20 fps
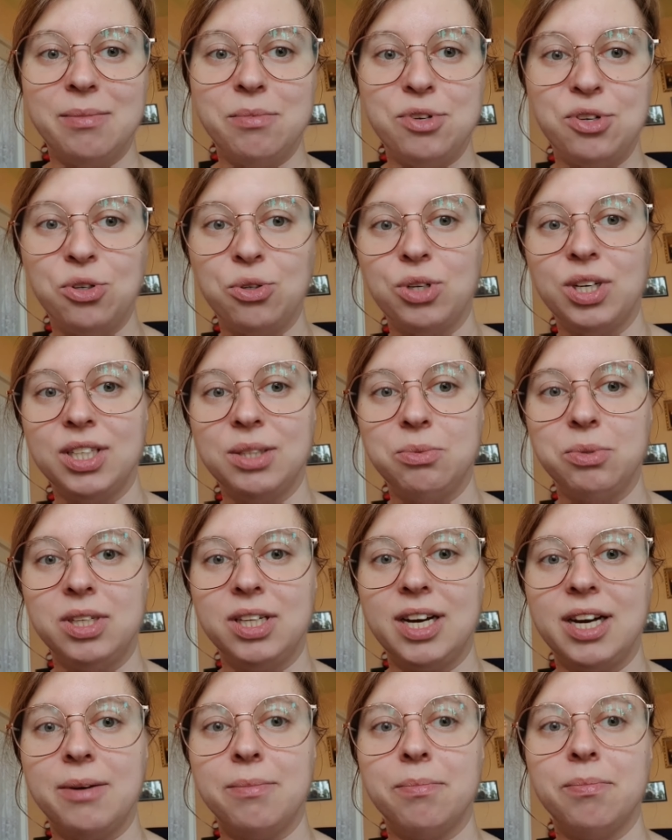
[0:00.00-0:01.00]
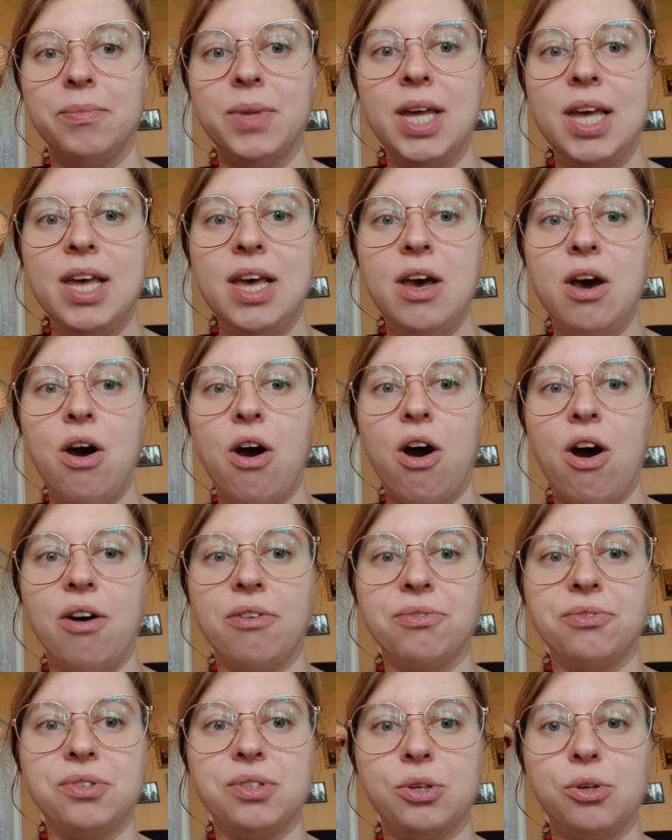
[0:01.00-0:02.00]
I'm sure it will come
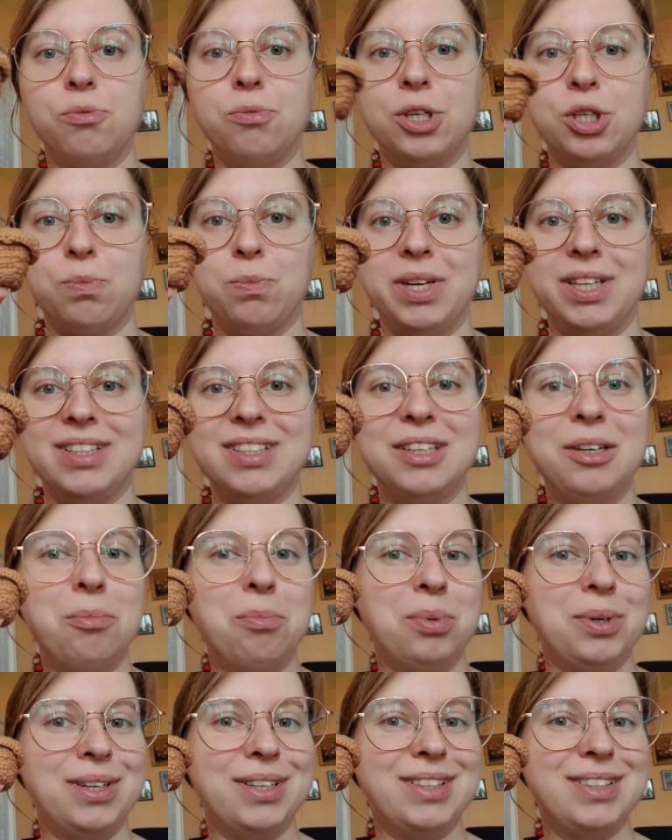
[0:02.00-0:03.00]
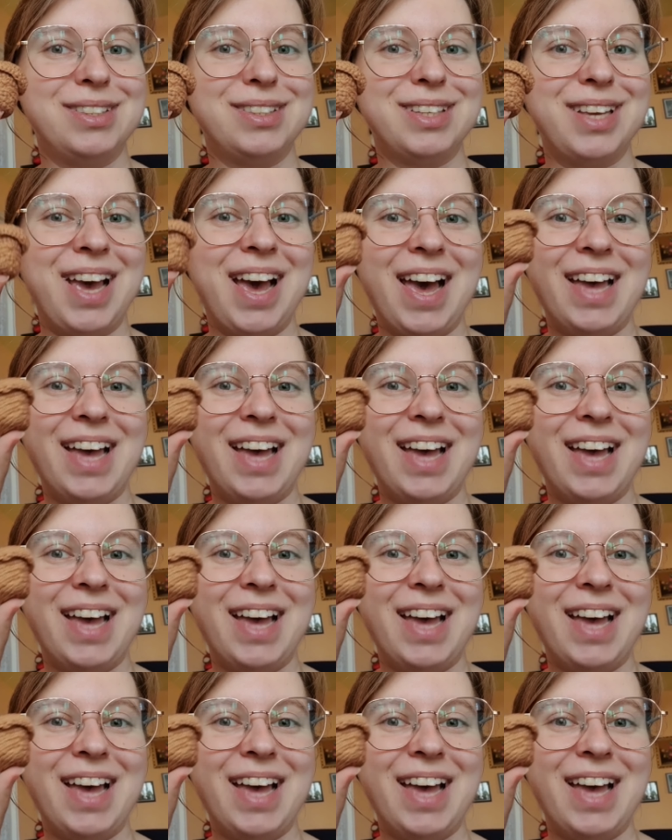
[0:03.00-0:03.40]
off so much better, but